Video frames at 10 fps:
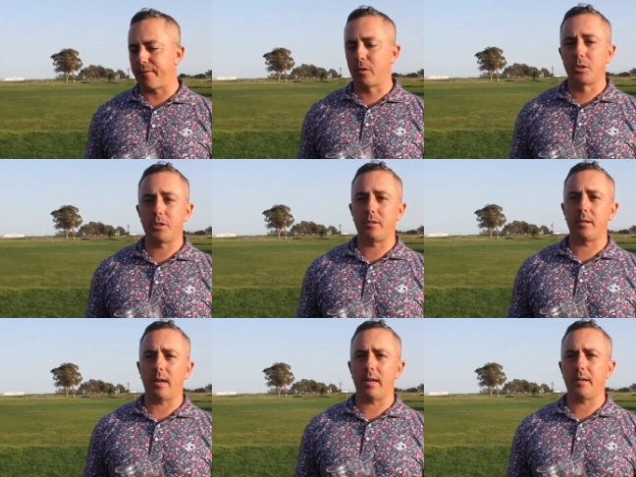first
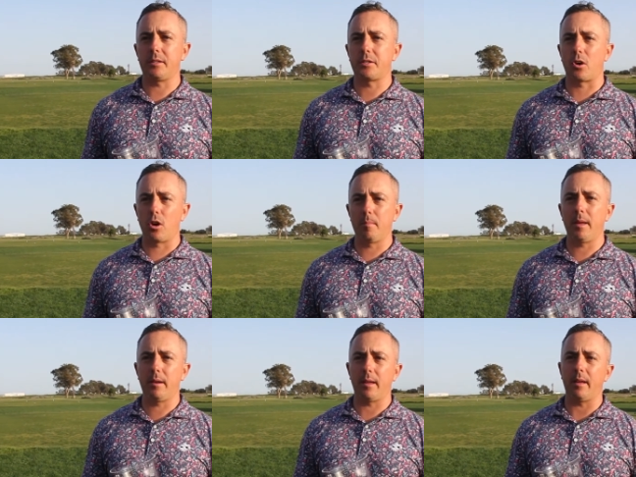uh,
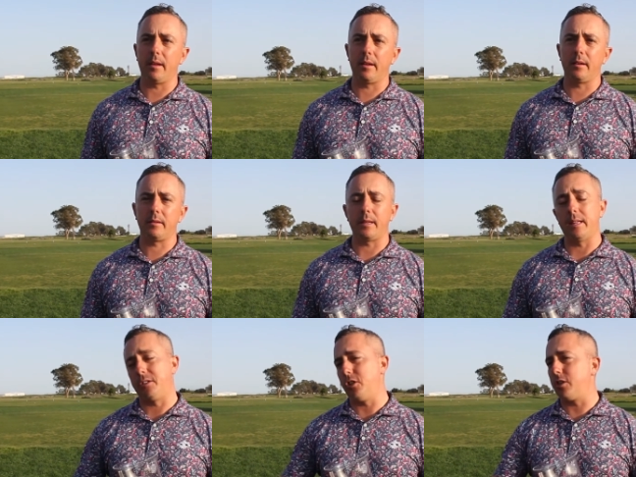tournament
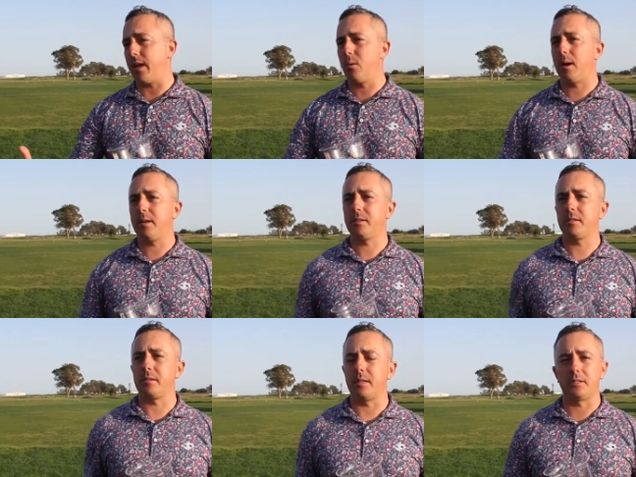uh, NCGA wise
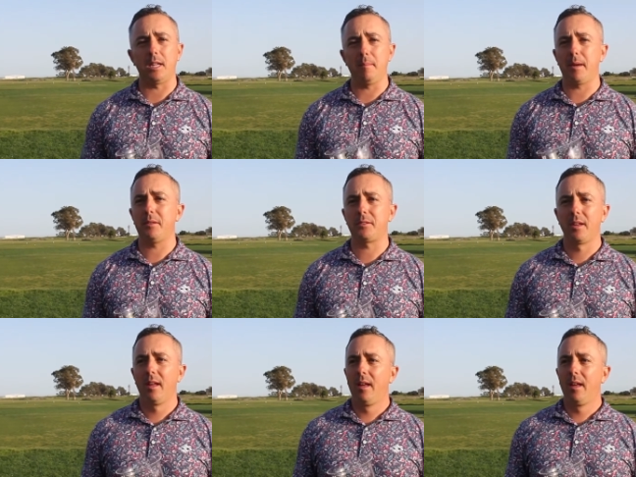as, as teammates,